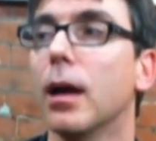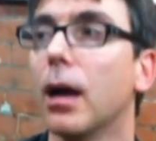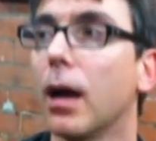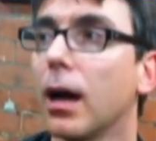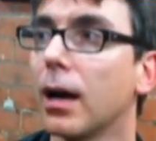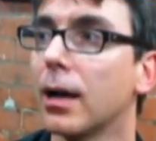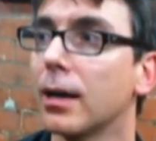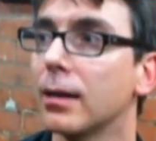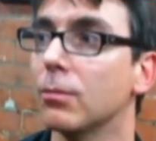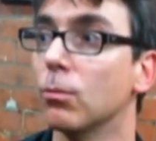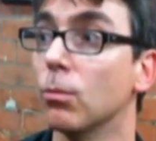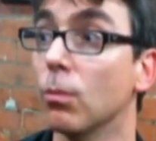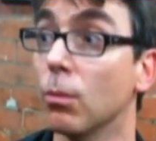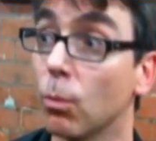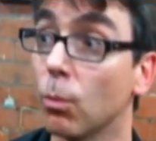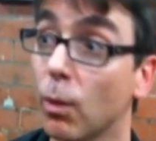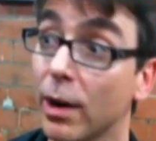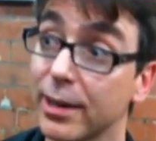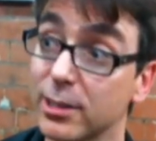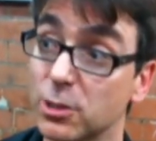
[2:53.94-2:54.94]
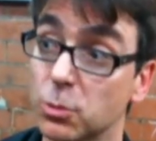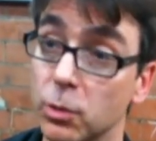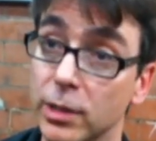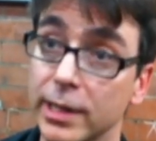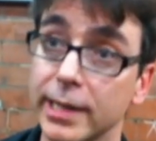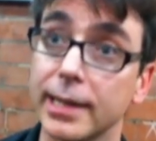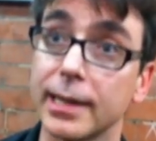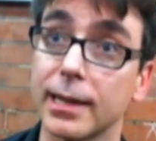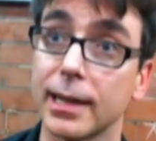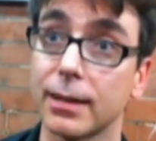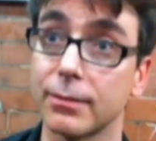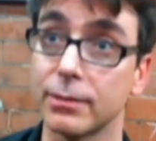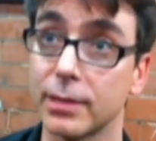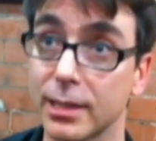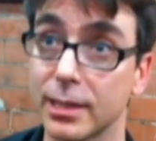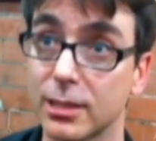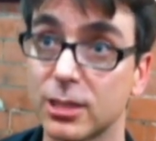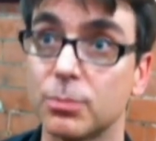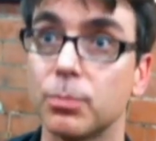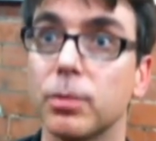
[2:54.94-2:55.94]
And whereas we have an
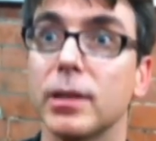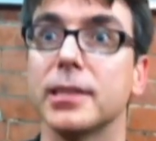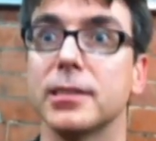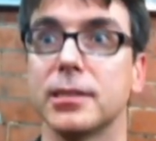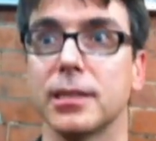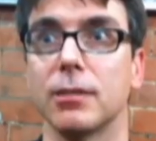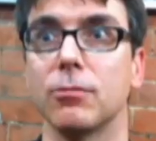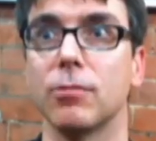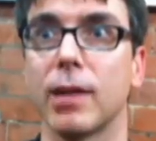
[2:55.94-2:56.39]
explicit